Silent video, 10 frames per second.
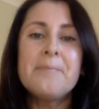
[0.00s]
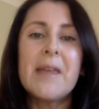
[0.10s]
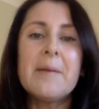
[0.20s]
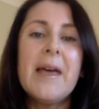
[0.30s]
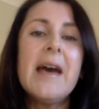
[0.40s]

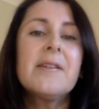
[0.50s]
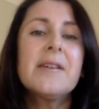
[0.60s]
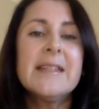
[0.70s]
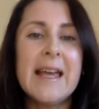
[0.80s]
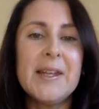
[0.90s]
How
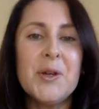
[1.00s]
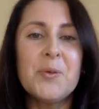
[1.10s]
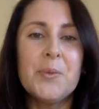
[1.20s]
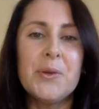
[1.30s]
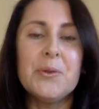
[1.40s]
can that
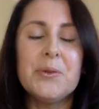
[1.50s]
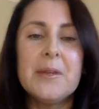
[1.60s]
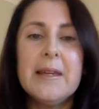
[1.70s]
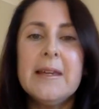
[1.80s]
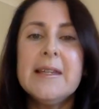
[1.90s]
help you?
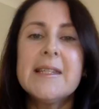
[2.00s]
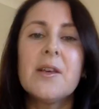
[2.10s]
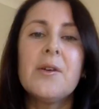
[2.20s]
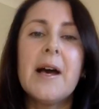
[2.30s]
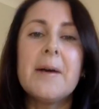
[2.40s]

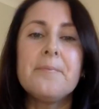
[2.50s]
So